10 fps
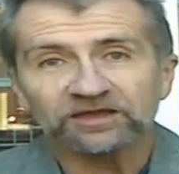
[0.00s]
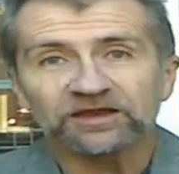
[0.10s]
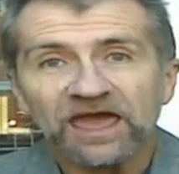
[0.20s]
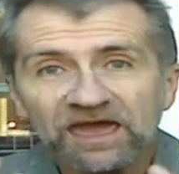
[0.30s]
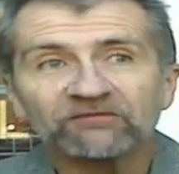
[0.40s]

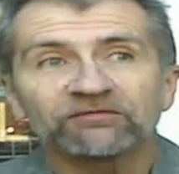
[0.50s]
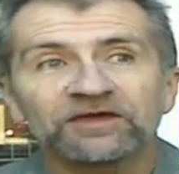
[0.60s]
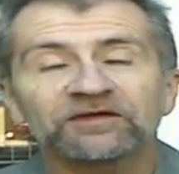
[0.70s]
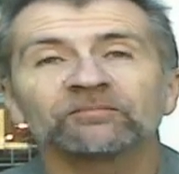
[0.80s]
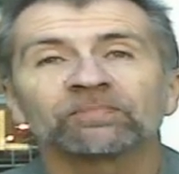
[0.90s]
and have
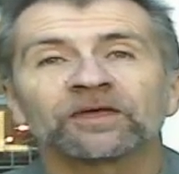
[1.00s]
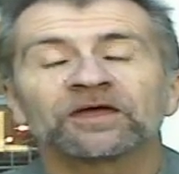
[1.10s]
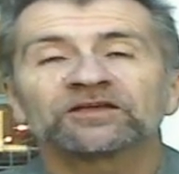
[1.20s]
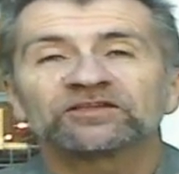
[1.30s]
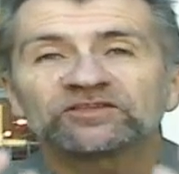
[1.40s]
him
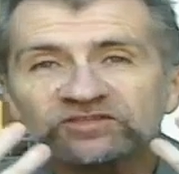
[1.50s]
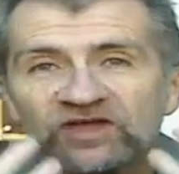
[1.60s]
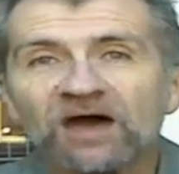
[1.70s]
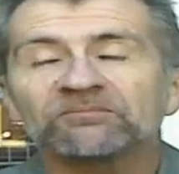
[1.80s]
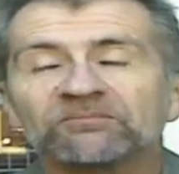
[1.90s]

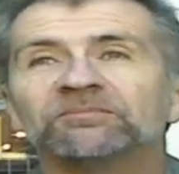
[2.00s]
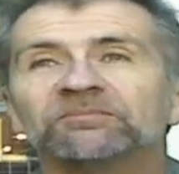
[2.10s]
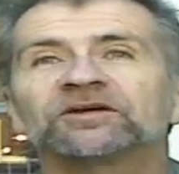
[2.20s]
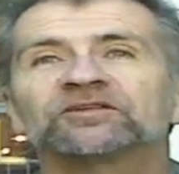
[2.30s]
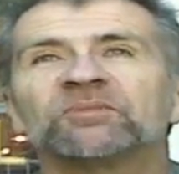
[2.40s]
stop me
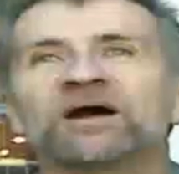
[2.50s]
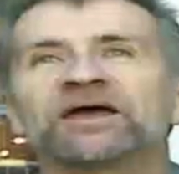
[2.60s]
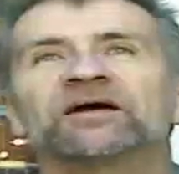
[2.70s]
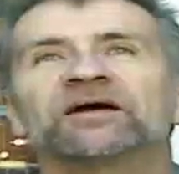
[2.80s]
because my,